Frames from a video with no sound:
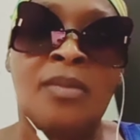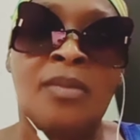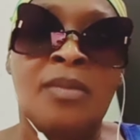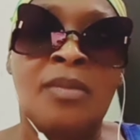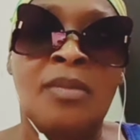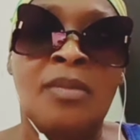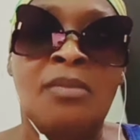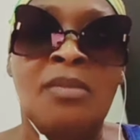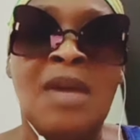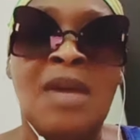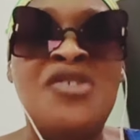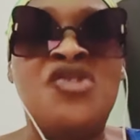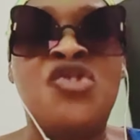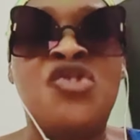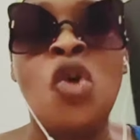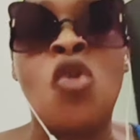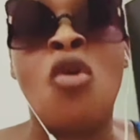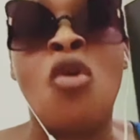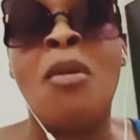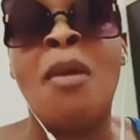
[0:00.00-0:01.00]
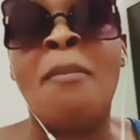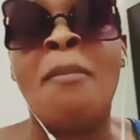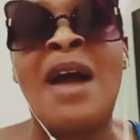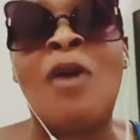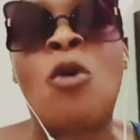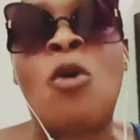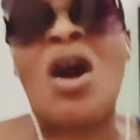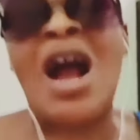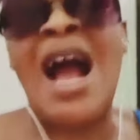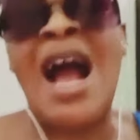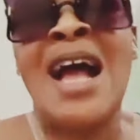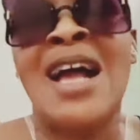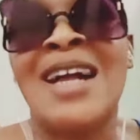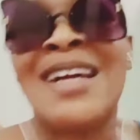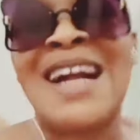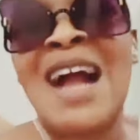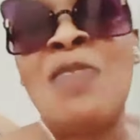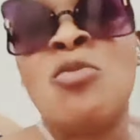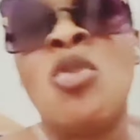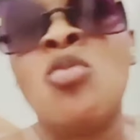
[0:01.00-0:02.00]
Ma joko mama ka
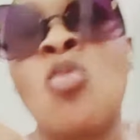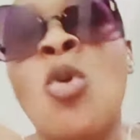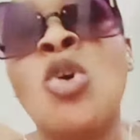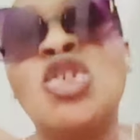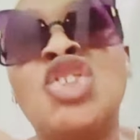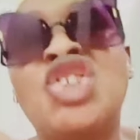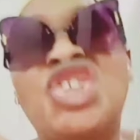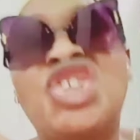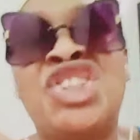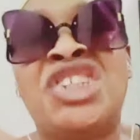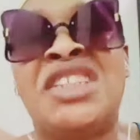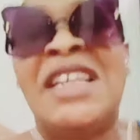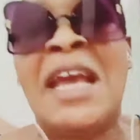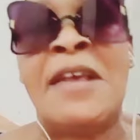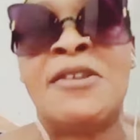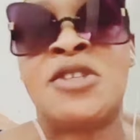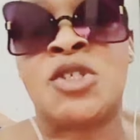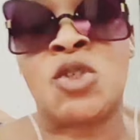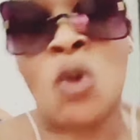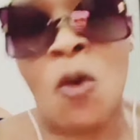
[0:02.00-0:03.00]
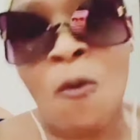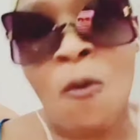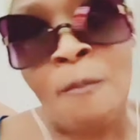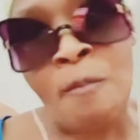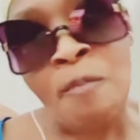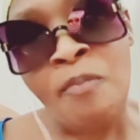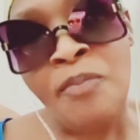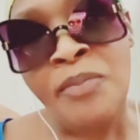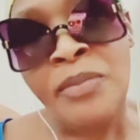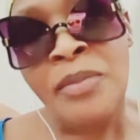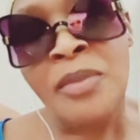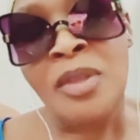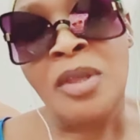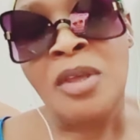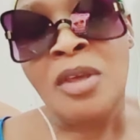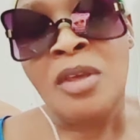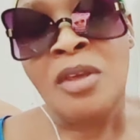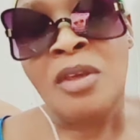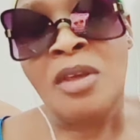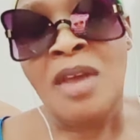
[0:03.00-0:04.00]
gugu osi te nso.
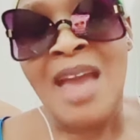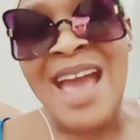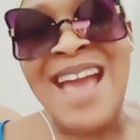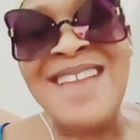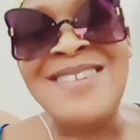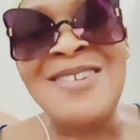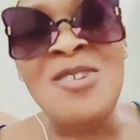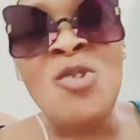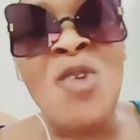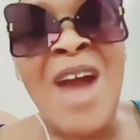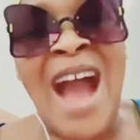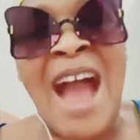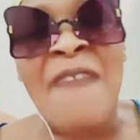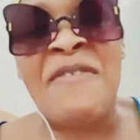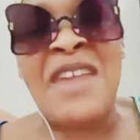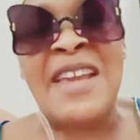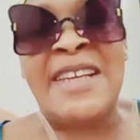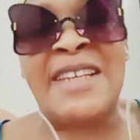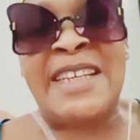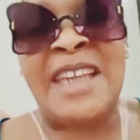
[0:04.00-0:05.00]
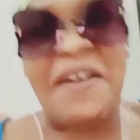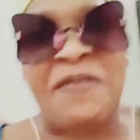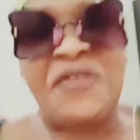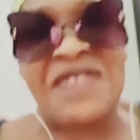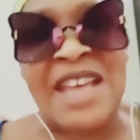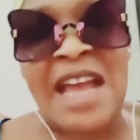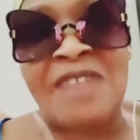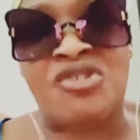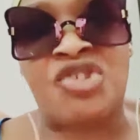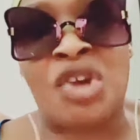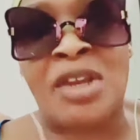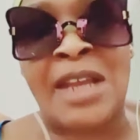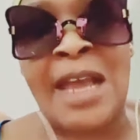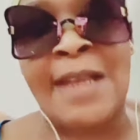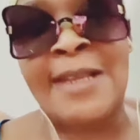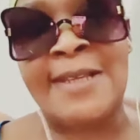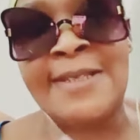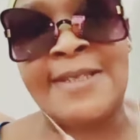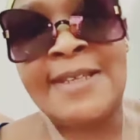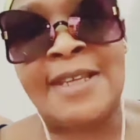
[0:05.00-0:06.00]
And you have a gifted
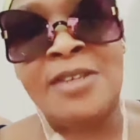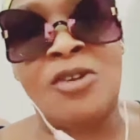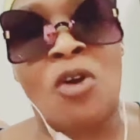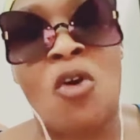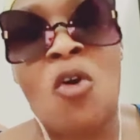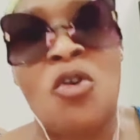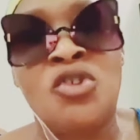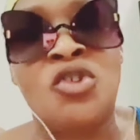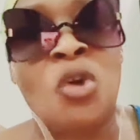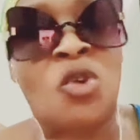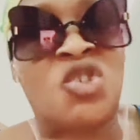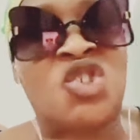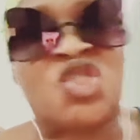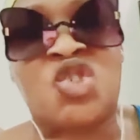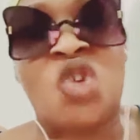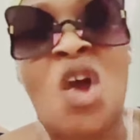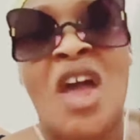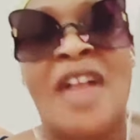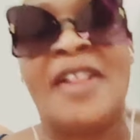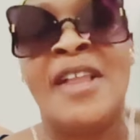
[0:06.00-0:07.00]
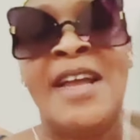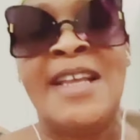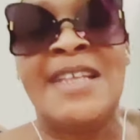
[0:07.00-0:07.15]
journalist in your on your soil.